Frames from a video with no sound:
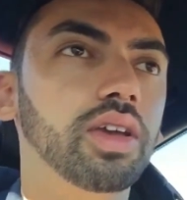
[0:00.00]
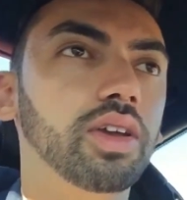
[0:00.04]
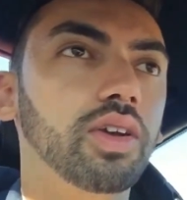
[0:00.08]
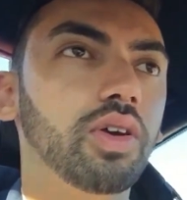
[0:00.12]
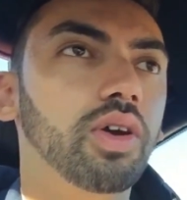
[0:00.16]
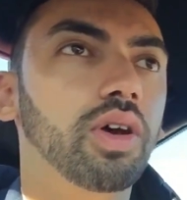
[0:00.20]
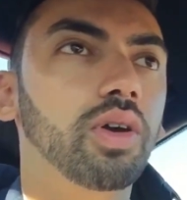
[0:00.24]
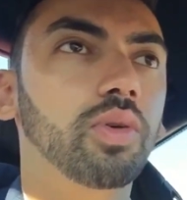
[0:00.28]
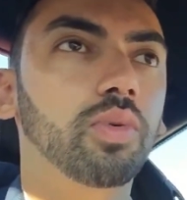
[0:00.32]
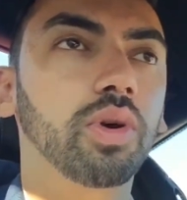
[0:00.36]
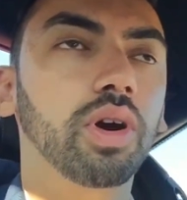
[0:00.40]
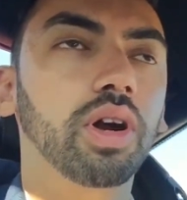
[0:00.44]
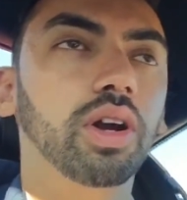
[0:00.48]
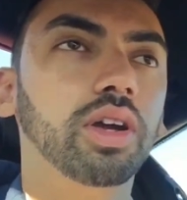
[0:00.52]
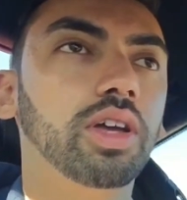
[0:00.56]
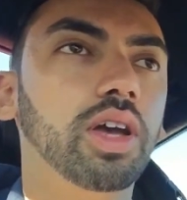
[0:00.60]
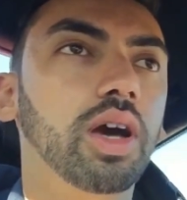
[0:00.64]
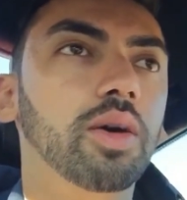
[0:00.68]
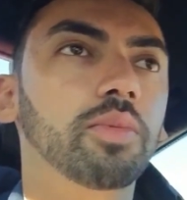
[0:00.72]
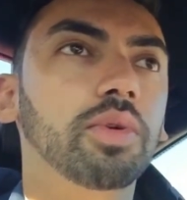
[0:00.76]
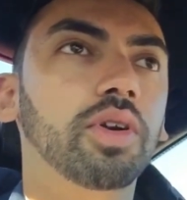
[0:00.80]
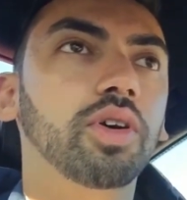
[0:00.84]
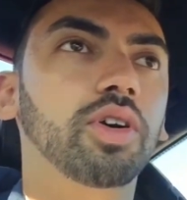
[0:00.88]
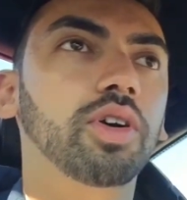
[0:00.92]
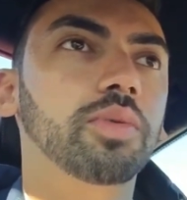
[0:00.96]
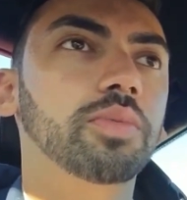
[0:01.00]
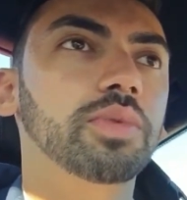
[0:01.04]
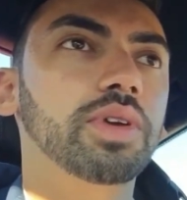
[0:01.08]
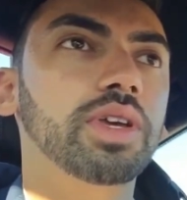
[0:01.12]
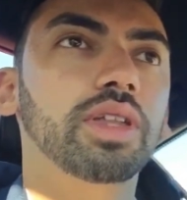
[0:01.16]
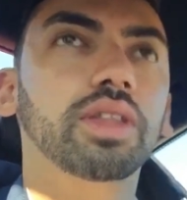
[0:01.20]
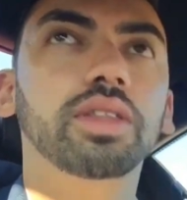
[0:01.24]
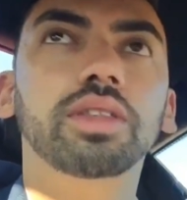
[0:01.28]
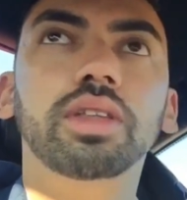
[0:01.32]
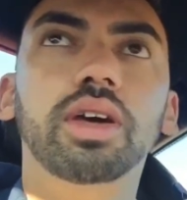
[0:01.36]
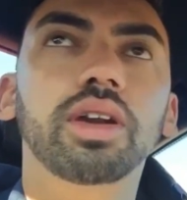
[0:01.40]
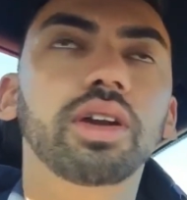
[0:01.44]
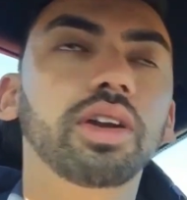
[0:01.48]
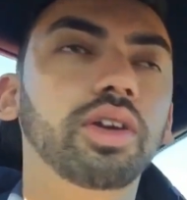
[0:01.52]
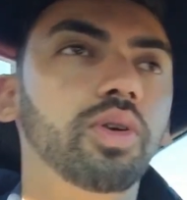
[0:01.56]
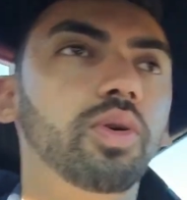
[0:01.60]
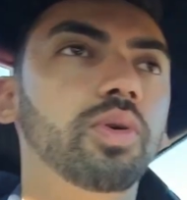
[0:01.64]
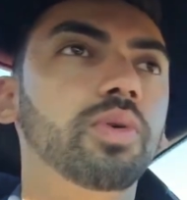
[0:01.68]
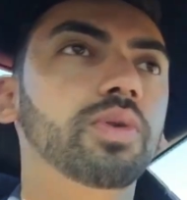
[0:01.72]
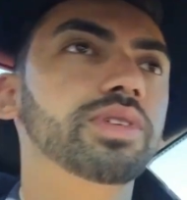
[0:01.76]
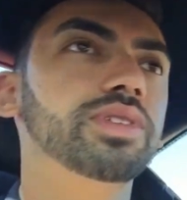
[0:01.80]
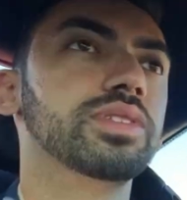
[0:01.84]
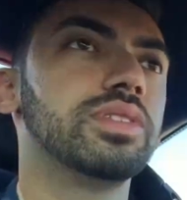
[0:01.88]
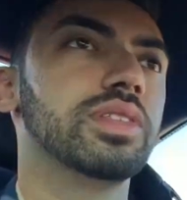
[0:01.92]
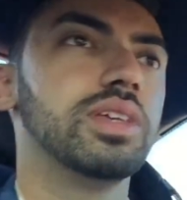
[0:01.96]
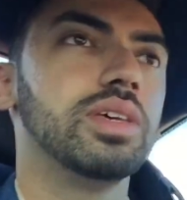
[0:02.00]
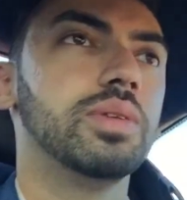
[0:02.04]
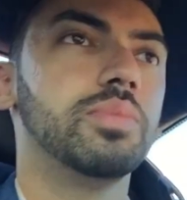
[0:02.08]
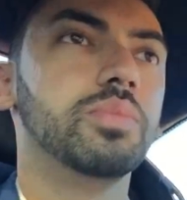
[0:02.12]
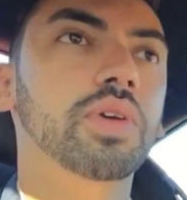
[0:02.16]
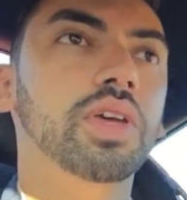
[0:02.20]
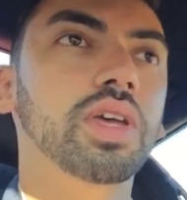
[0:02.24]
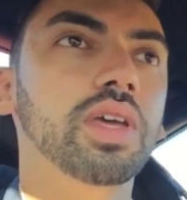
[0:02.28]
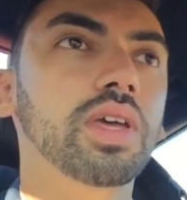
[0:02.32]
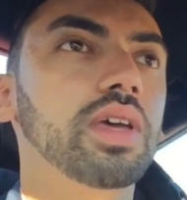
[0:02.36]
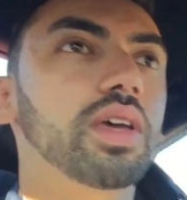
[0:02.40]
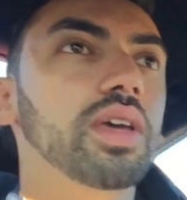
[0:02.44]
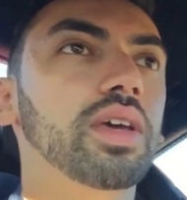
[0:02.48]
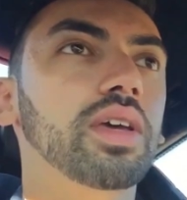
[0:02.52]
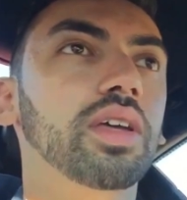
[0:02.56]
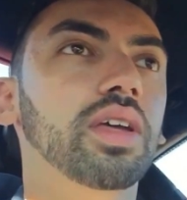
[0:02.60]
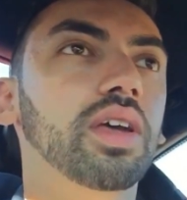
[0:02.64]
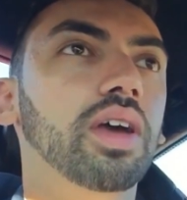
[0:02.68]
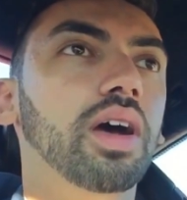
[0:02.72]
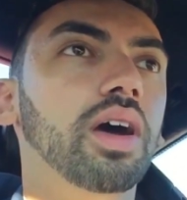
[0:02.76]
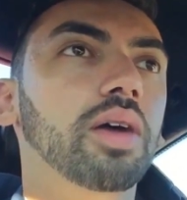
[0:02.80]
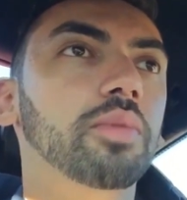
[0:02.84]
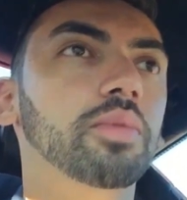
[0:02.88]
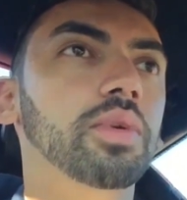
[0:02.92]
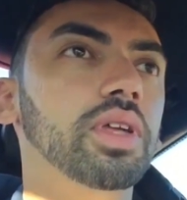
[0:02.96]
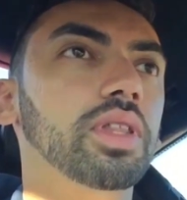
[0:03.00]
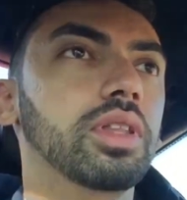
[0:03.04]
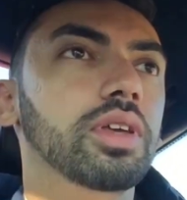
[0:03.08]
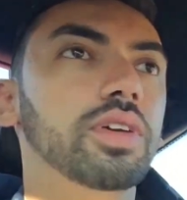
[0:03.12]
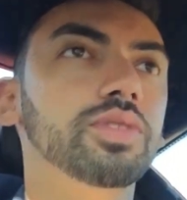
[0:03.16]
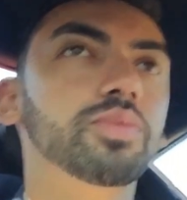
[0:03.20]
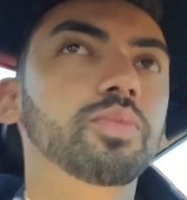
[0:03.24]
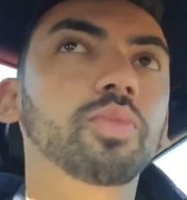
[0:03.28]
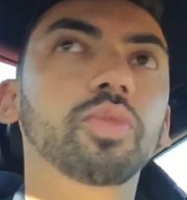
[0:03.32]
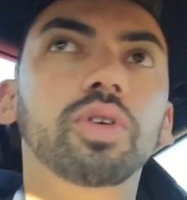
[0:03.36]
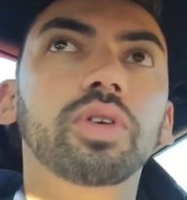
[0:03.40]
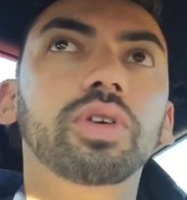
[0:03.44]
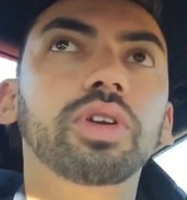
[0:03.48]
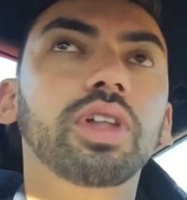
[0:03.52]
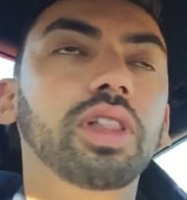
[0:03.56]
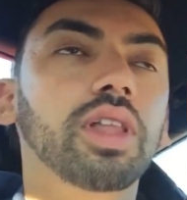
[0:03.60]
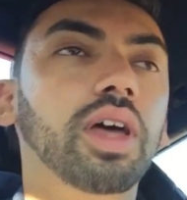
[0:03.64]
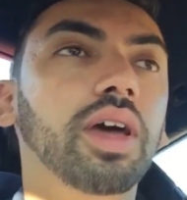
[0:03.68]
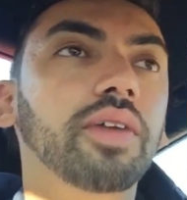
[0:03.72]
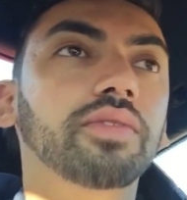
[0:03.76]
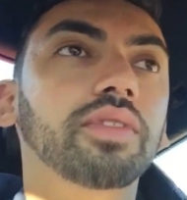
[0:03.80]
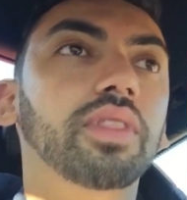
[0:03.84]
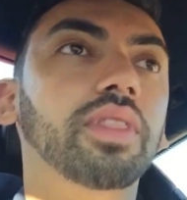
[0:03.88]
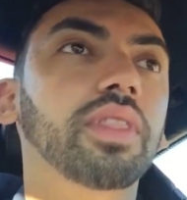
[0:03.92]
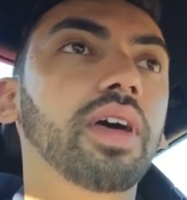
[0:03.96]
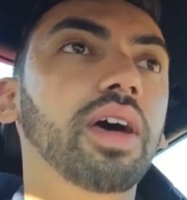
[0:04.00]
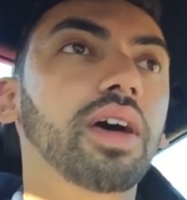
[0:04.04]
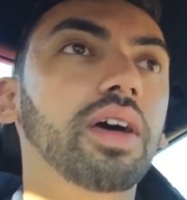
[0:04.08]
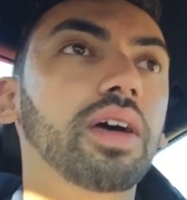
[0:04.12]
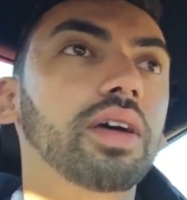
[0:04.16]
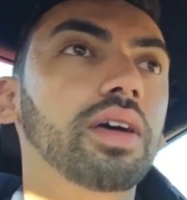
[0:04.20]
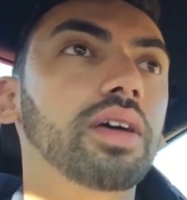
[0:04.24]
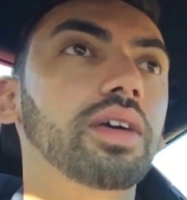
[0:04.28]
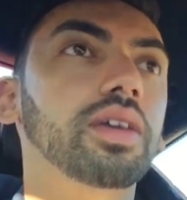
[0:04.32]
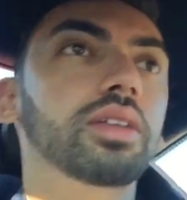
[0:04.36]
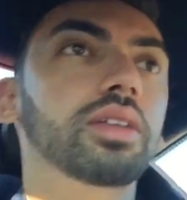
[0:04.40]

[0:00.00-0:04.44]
You're going to work, coming home, eating dinner, going to sleep. I mean, there's more to life than that.